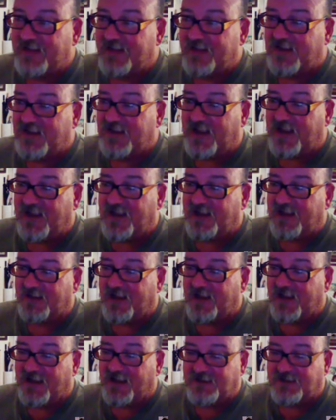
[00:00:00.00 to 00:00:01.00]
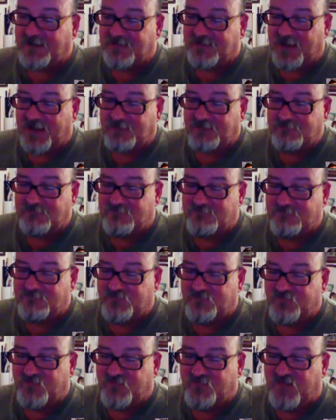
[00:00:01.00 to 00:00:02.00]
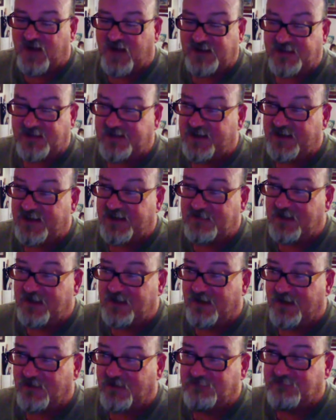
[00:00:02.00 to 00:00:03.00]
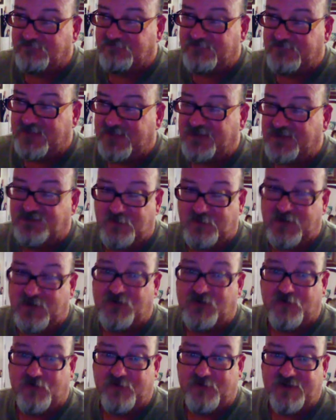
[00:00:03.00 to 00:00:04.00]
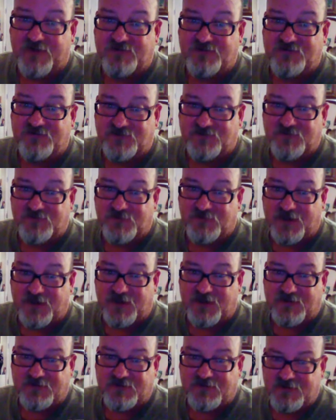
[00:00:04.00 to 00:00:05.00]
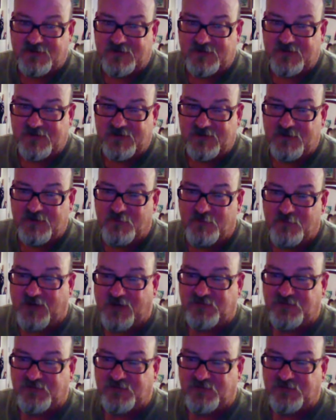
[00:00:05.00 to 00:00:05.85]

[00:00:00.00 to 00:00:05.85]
I, I I finally did you know decent pilgrimage to uh, Belgium and